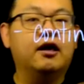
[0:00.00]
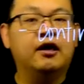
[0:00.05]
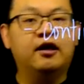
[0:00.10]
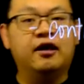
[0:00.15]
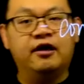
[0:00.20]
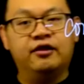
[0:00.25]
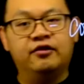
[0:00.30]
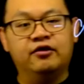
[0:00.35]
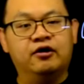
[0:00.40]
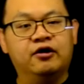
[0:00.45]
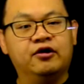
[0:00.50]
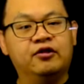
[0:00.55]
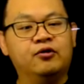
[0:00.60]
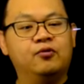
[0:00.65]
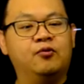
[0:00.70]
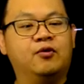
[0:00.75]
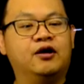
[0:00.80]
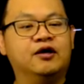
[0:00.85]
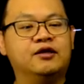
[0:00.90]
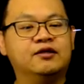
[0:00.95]
and the other
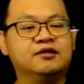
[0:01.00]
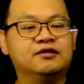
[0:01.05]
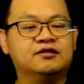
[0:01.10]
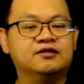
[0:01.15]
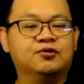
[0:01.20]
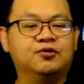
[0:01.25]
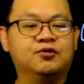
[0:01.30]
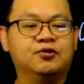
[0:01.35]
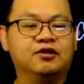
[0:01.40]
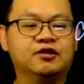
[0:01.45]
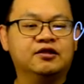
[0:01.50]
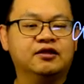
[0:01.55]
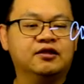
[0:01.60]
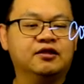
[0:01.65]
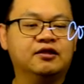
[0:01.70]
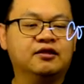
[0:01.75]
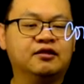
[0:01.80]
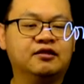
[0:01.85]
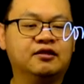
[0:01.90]
one is called